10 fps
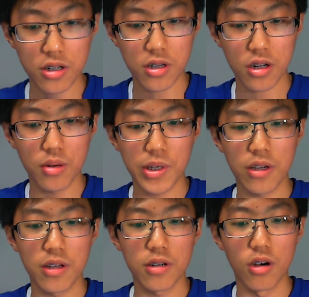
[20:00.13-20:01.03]
attack
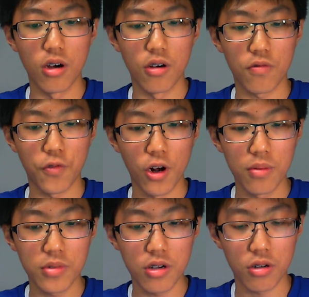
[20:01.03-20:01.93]
coming in
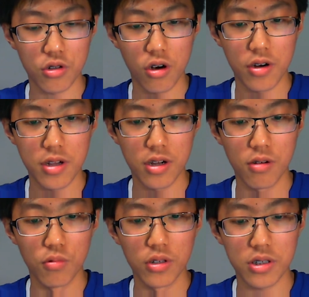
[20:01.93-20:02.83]
from the
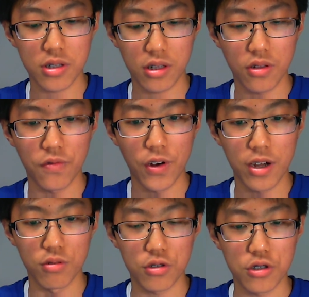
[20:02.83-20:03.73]
Altaria. Will this get the
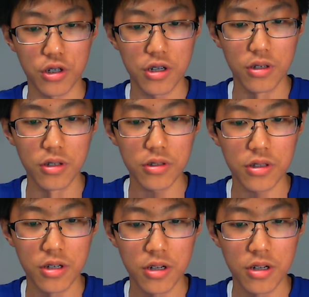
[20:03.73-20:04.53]
final shield?